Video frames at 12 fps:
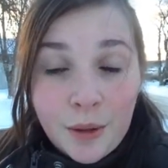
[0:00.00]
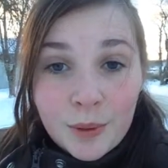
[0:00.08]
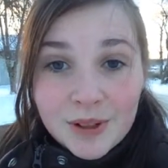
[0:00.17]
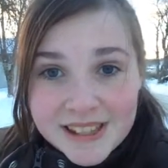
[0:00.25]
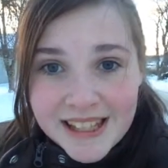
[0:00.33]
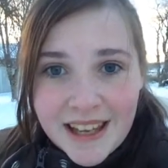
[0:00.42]

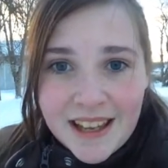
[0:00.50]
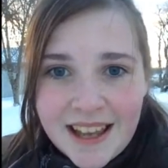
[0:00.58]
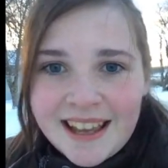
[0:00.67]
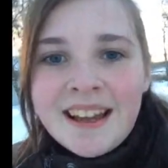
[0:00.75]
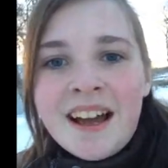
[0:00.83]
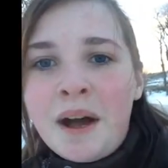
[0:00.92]
we'll see.
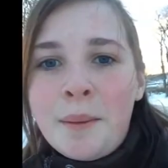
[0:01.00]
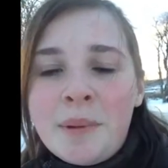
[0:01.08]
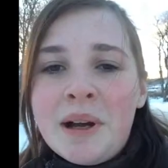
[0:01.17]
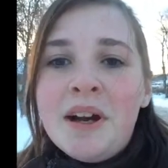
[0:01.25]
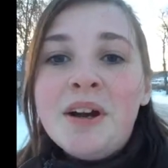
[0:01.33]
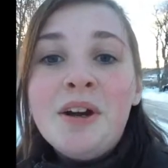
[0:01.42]

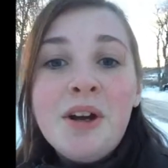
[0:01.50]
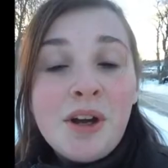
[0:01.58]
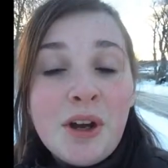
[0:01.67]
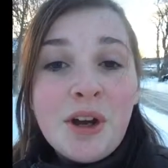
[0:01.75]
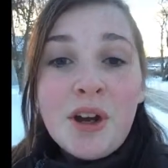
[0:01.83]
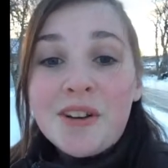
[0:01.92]
Um,
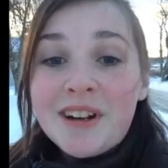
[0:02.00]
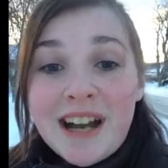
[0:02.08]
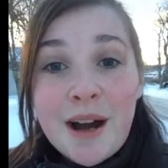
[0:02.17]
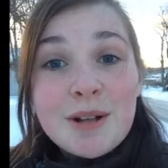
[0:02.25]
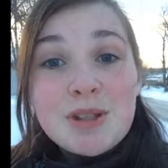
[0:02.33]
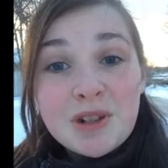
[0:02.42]
right
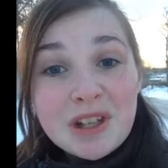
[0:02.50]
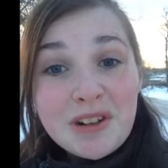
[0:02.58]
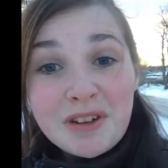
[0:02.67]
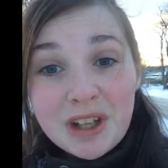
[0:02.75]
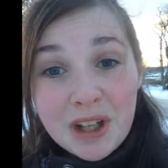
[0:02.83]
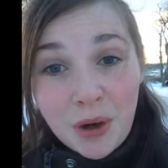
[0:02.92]
now, it's really,
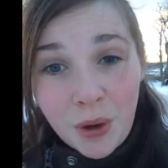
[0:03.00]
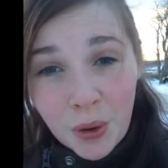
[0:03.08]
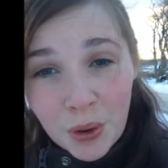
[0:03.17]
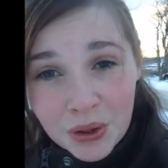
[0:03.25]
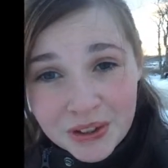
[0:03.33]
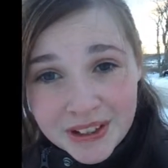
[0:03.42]
really
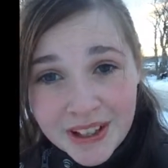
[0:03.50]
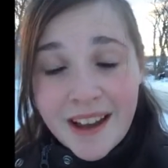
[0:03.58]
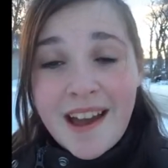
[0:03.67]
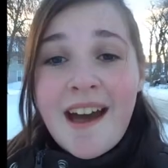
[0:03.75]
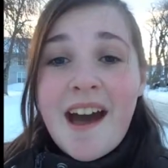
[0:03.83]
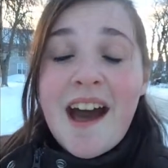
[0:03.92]
cold.
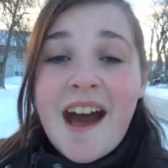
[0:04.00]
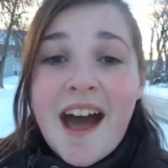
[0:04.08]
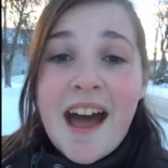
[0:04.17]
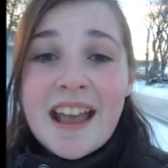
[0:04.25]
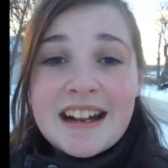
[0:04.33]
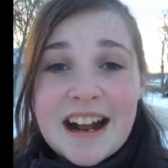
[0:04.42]

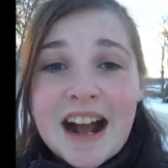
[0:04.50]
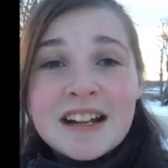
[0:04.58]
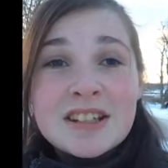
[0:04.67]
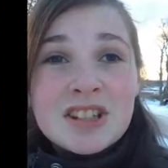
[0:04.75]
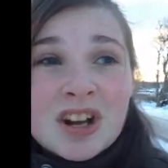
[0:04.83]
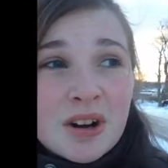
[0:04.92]
It kind
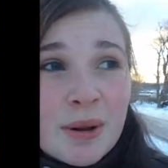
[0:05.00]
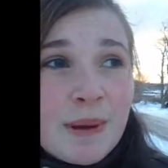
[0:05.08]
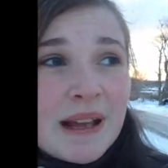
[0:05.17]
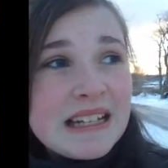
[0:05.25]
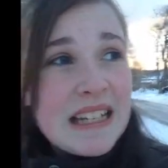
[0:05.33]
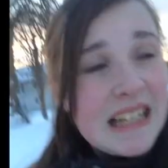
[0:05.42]
of snowed a
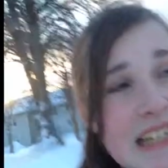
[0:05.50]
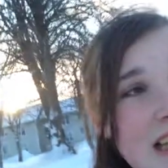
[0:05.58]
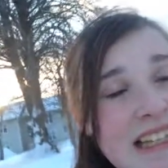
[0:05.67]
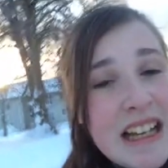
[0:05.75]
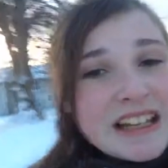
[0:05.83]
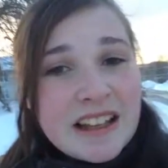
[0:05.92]
bit
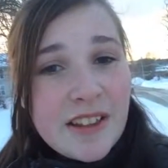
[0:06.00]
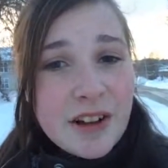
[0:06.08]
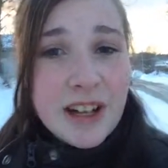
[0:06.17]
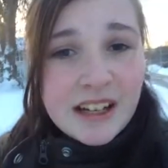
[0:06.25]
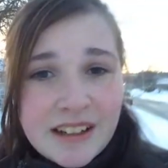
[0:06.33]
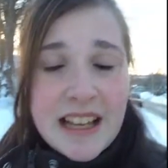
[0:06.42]
the other
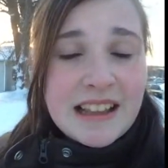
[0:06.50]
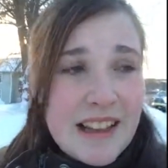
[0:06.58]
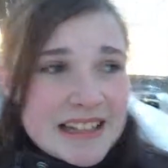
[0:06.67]
night,